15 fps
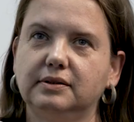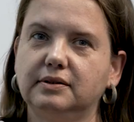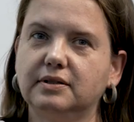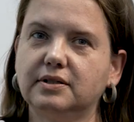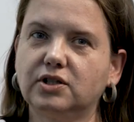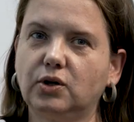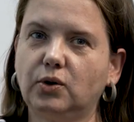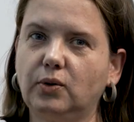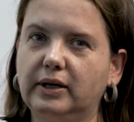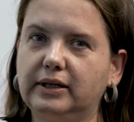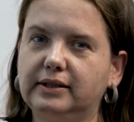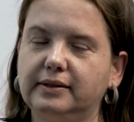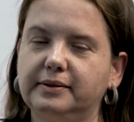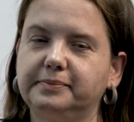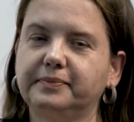So
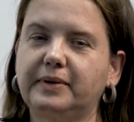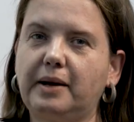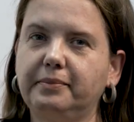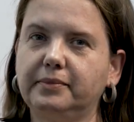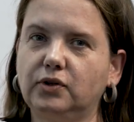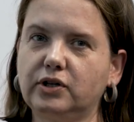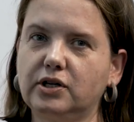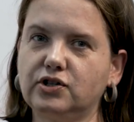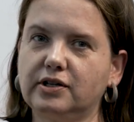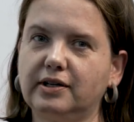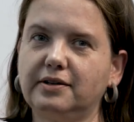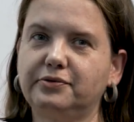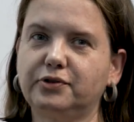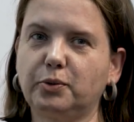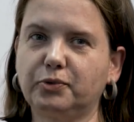I'm
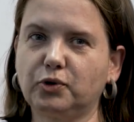originally from